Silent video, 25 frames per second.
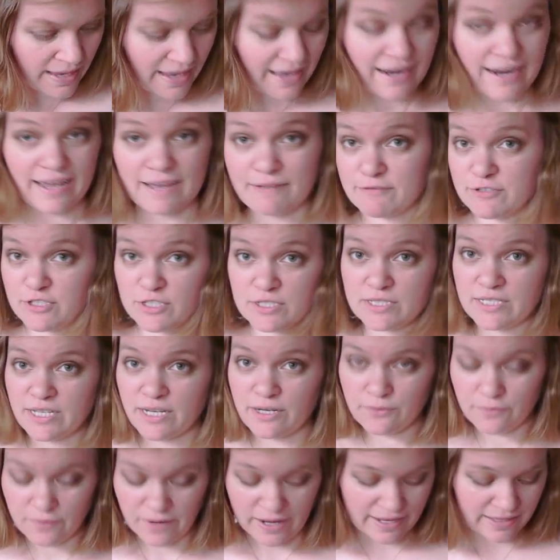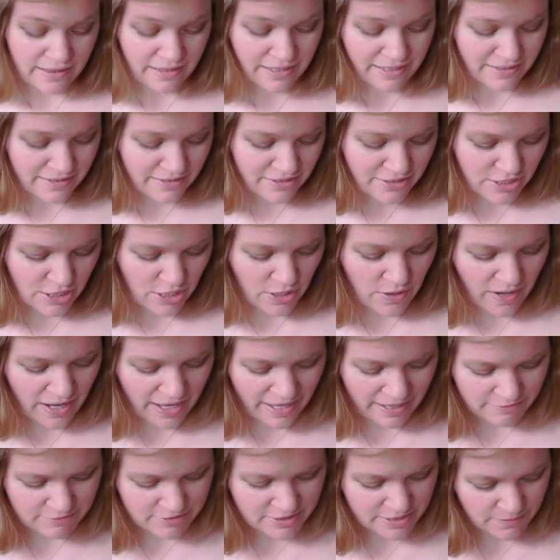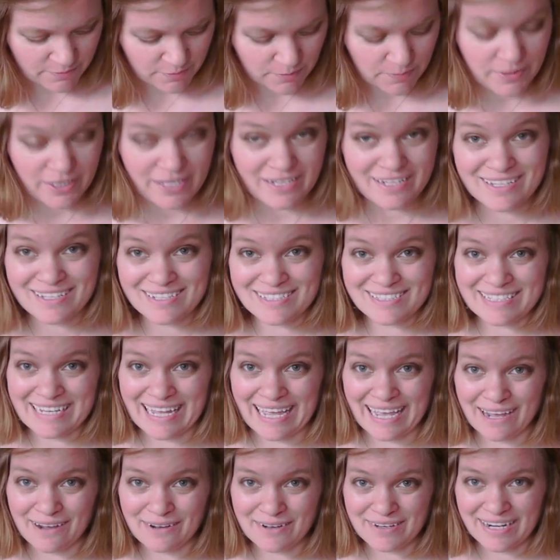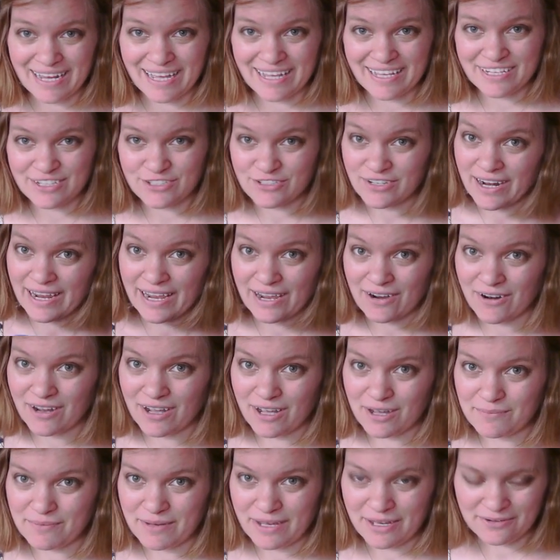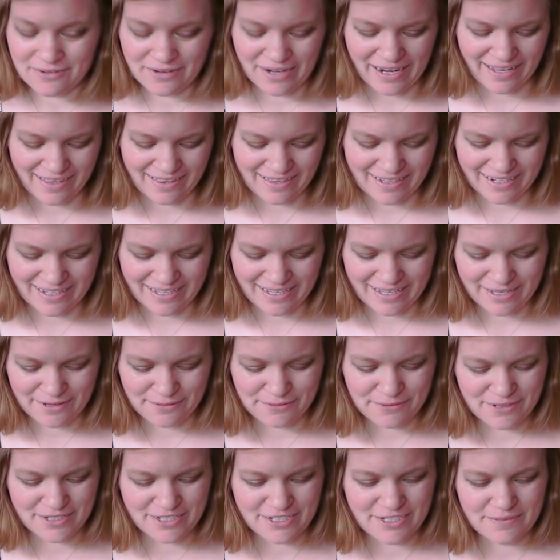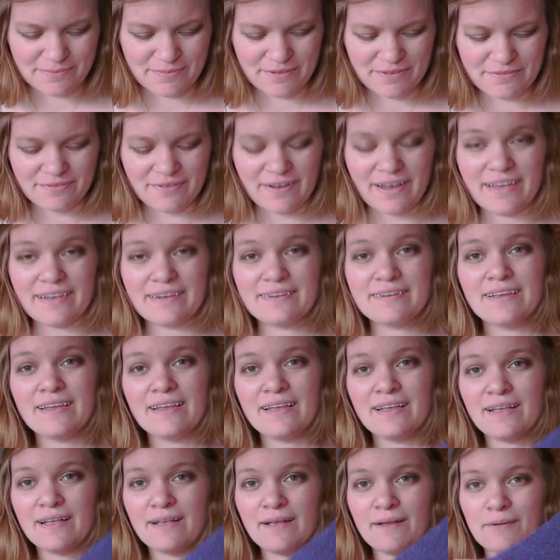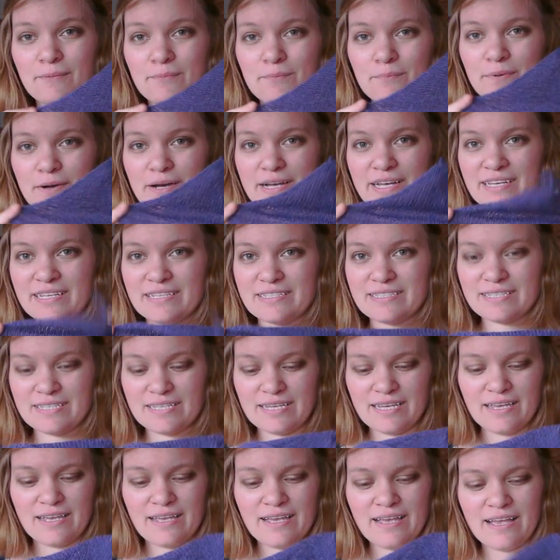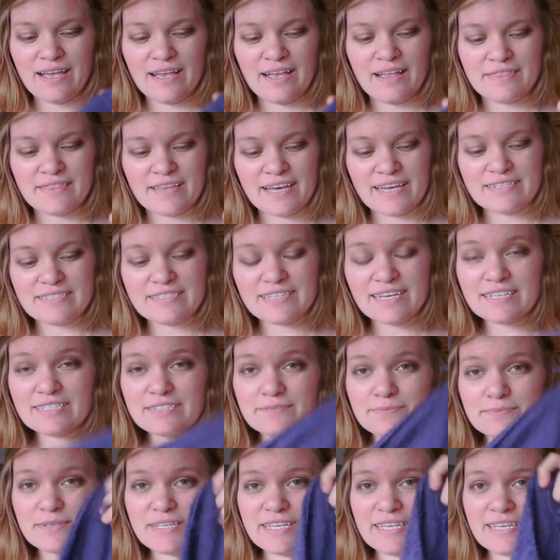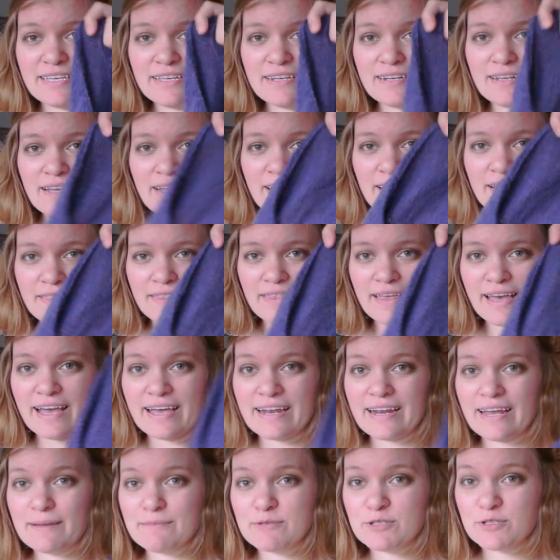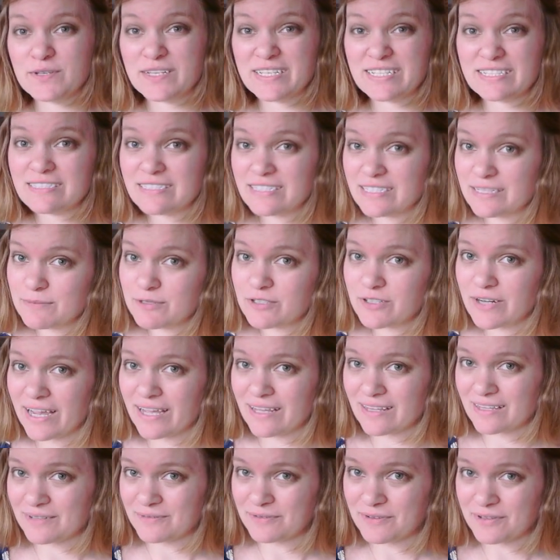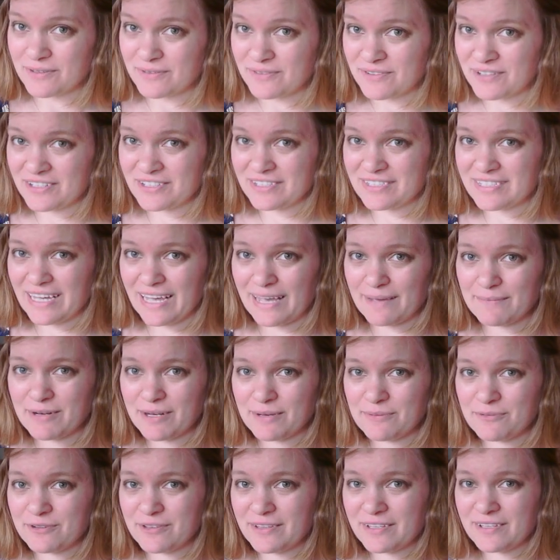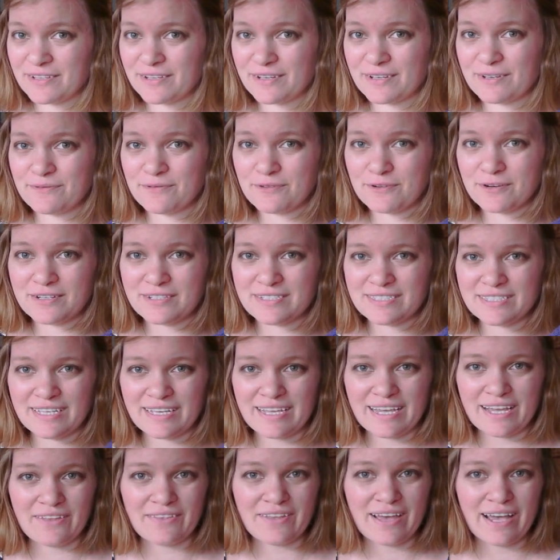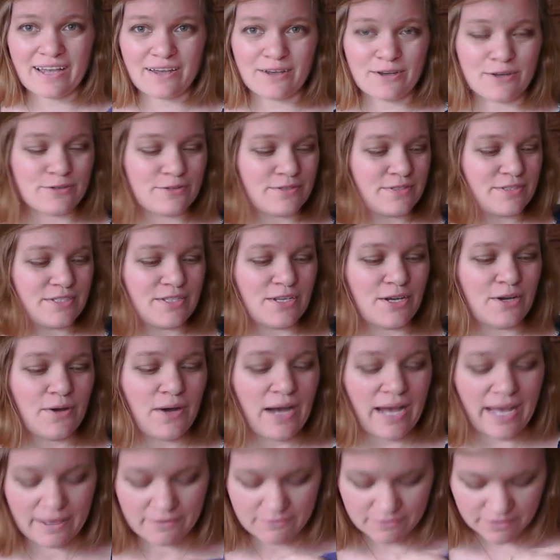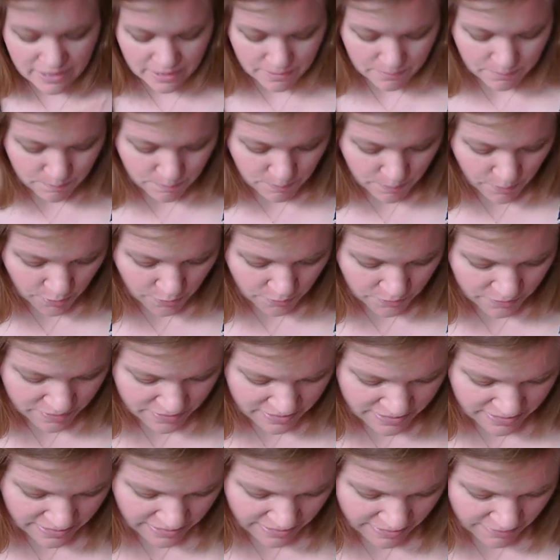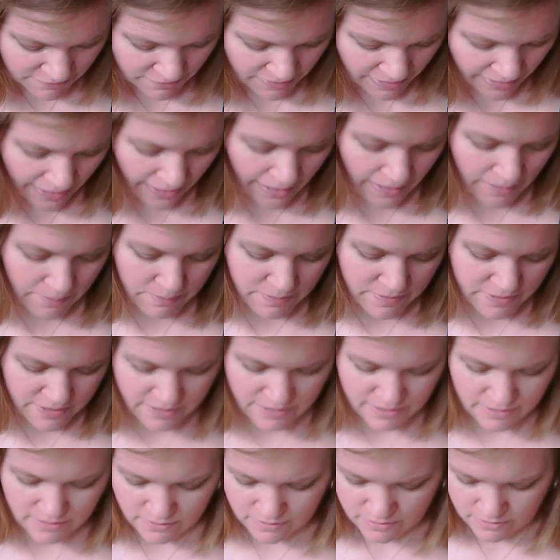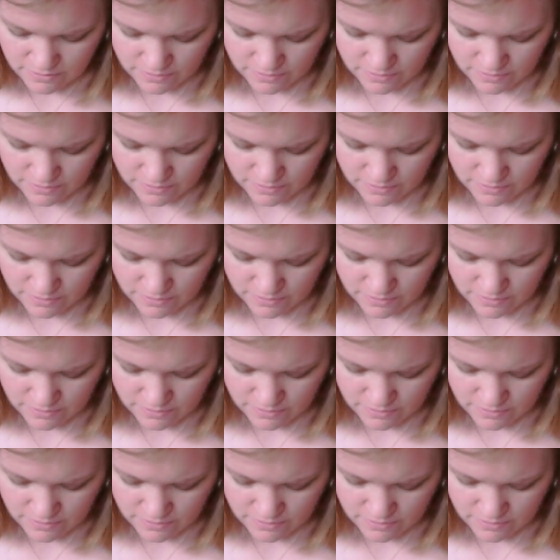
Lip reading: And I've just done a raglan, so I have some opinions now, and I can try out compound raglan again, which should be fun. But that does mean that I'm doing a seamed raglan for the first time, and I'm really looking forward to seeing how that goes. So I've knit both sleeve caps,